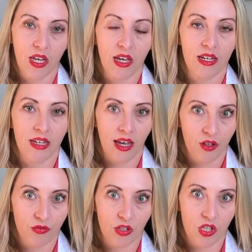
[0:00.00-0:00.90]
had
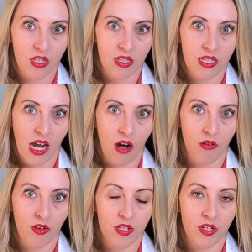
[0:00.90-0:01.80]
held Richard in the Tower of
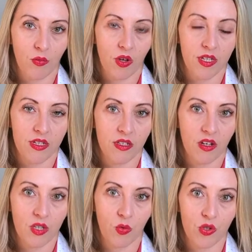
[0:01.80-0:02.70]
London while they
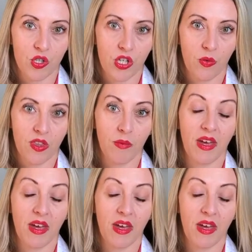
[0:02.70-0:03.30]
decided what to do with him,